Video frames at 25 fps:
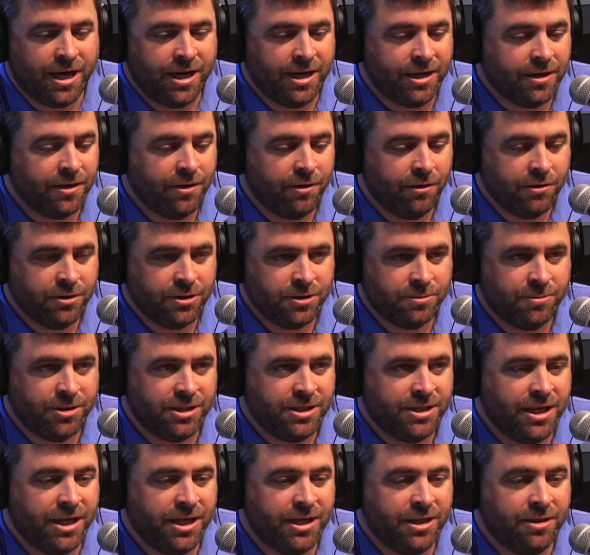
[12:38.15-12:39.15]
I encourage them to
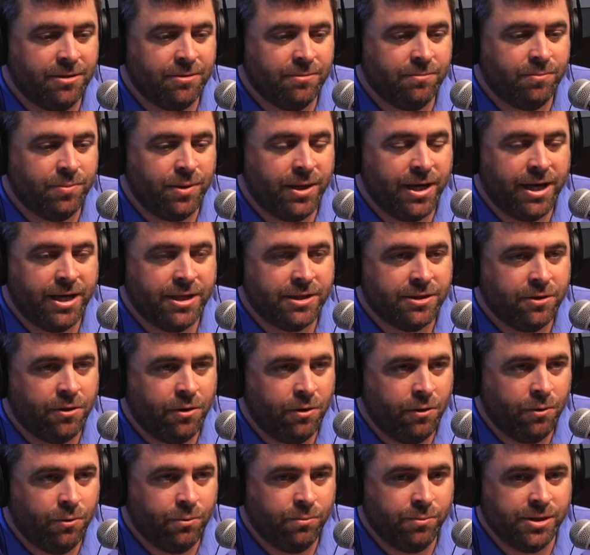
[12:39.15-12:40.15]
take the plans
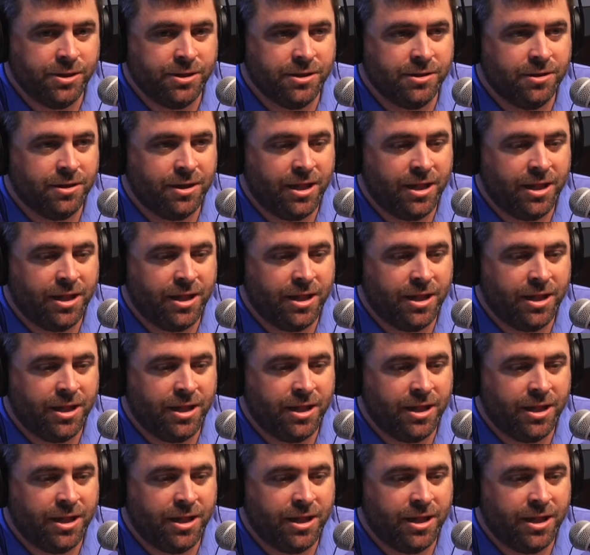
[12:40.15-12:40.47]
home and